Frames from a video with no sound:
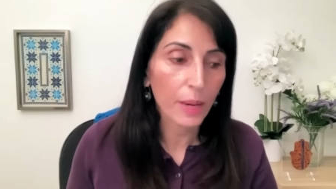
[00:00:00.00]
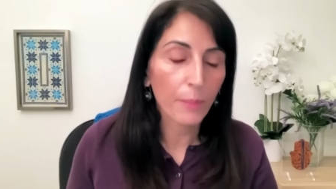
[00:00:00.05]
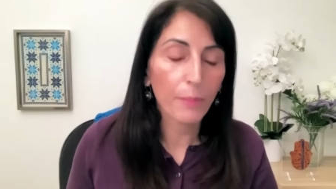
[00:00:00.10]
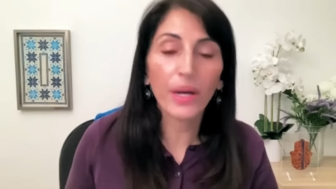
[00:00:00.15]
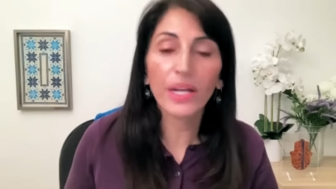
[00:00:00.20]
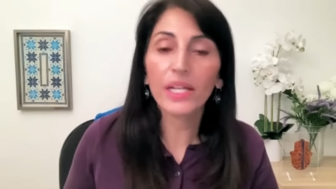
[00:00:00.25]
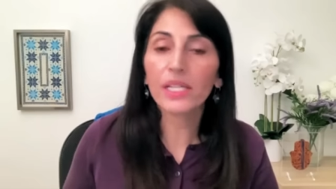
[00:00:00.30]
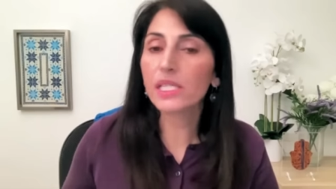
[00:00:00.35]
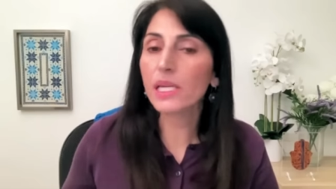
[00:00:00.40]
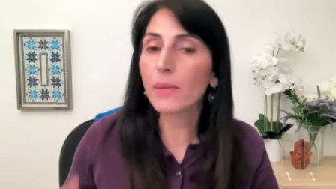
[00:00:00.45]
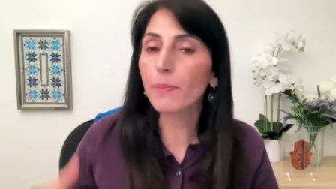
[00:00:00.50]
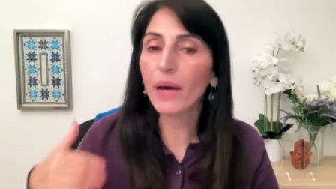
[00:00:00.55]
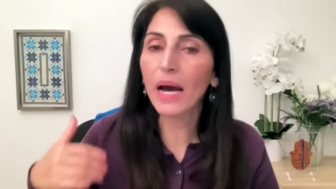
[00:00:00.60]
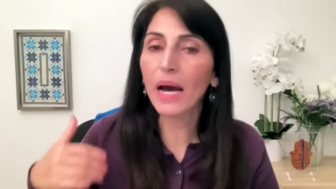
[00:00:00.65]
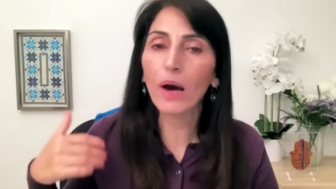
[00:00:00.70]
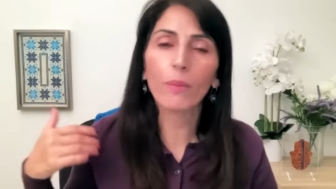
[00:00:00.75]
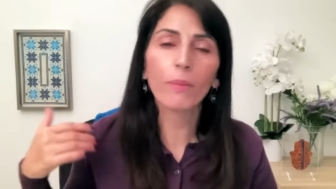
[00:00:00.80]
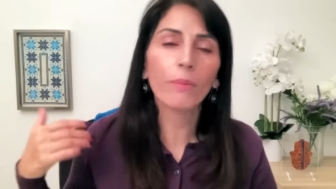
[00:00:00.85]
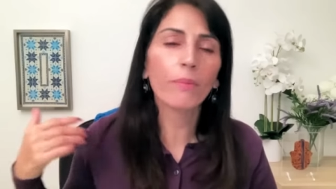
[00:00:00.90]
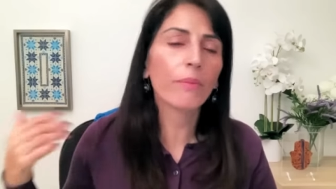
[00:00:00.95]
but it's
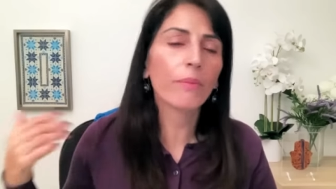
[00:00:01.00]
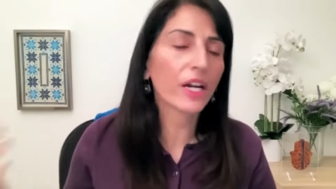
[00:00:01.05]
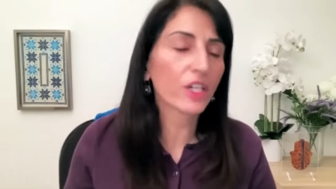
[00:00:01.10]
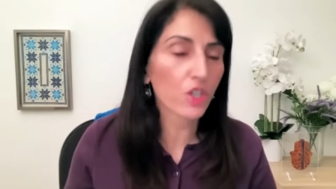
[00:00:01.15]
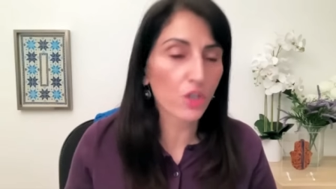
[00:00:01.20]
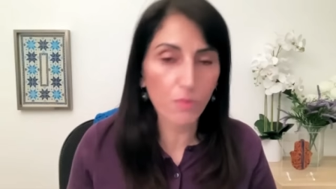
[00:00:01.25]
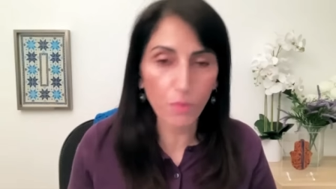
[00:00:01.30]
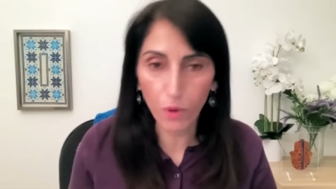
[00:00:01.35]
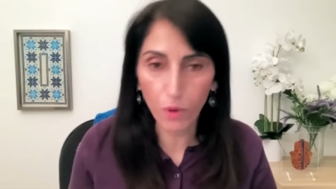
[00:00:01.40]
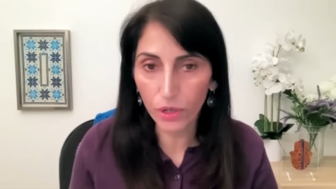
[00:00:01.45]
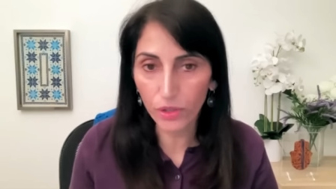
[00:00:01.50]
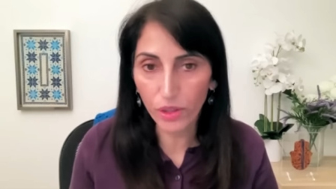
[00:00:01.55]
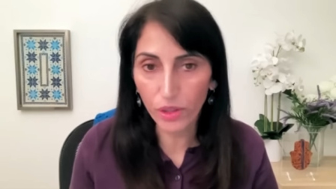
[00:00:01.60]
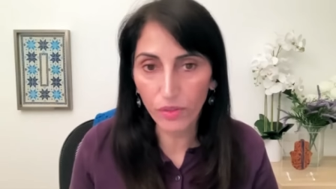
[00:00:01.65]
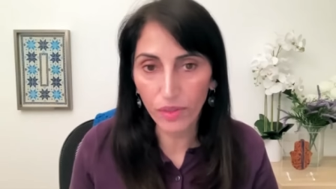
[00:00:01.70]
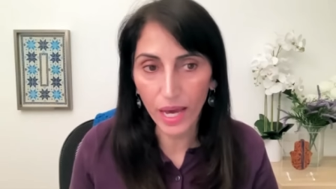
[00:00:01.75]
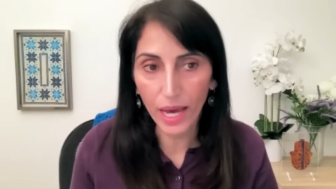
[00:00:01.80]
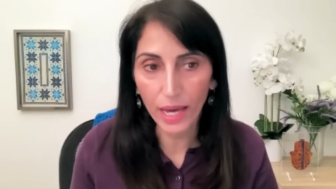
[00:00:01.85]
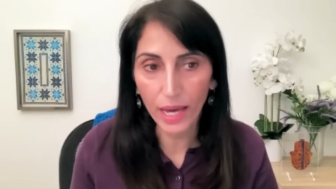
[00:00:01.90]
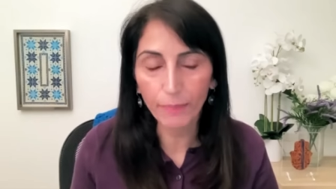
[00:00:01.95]
about much more than
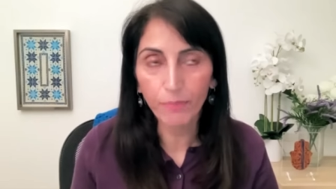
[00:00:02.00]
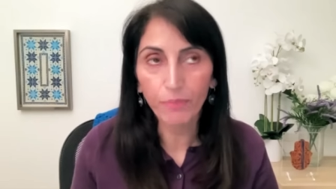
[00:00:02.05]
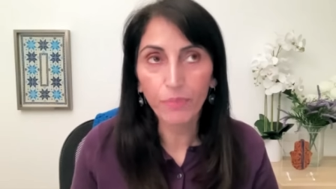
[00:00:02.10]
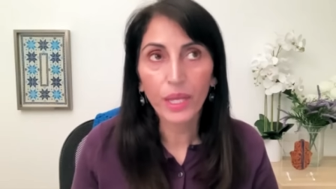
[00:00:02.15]
that.